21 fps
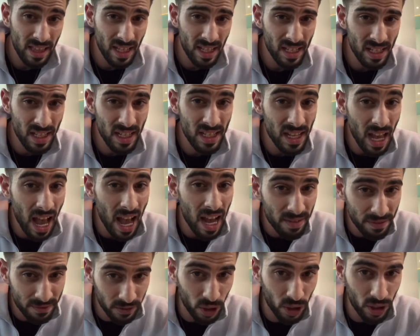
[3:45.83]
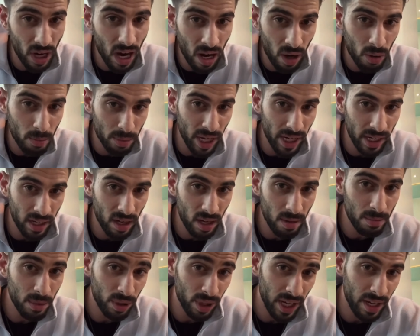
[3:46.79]
This is after our
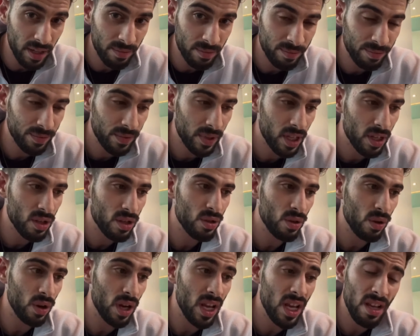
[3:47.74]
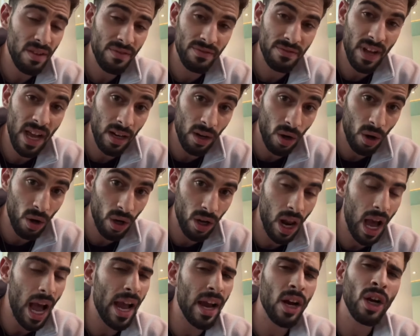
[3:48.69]
breakup, okay? So if at
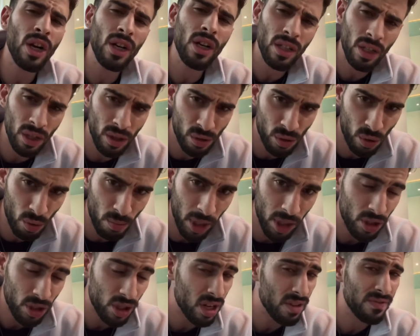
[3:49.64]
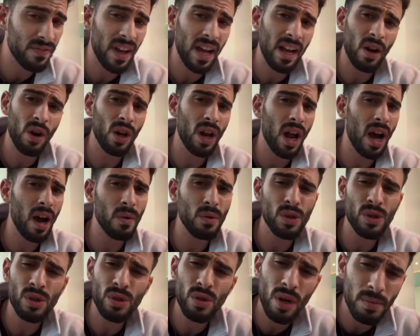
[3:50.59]
all I hurt her so much, if at all I
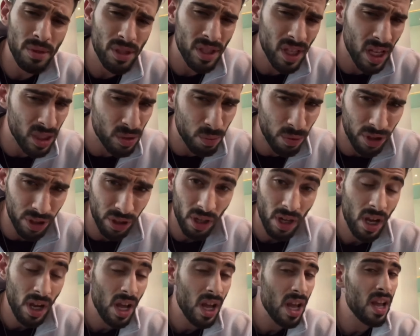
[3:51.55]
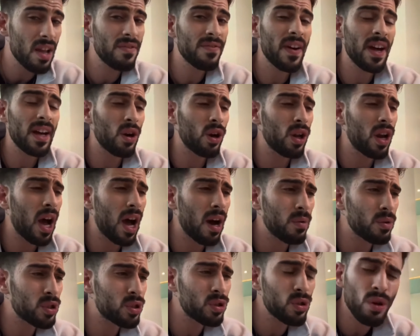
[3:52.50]
was so obsessed with her, if at all
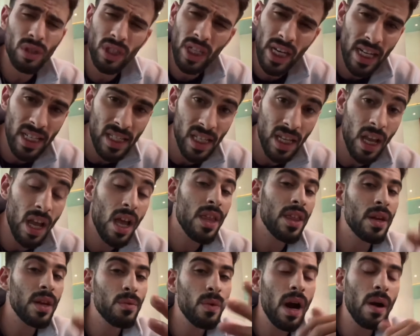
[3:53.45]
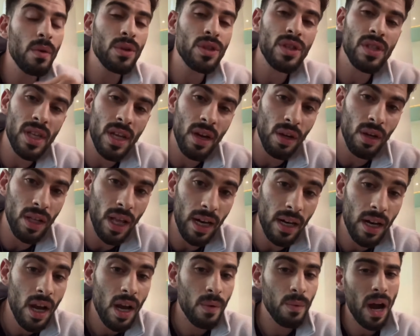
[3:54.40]
I was so crazy, then why would she say all
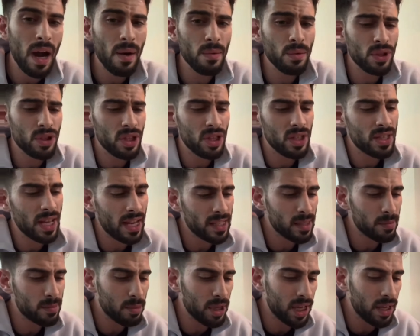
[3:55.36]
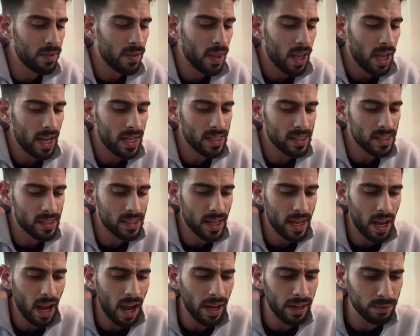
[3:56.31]
that? Why would she text me and
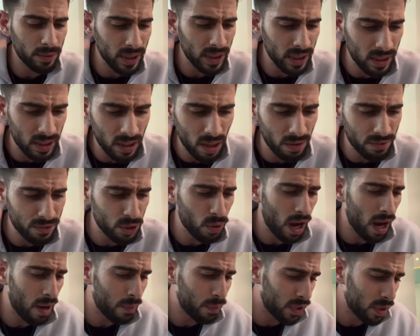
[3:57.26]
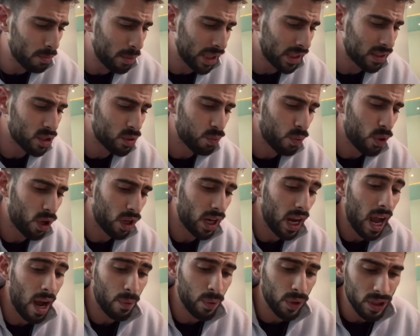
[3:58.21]
say, I really love you, I want to make this
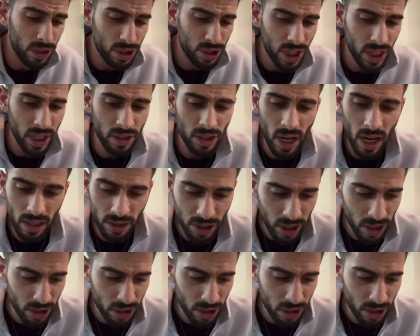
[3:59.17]
work, I want to change, I'll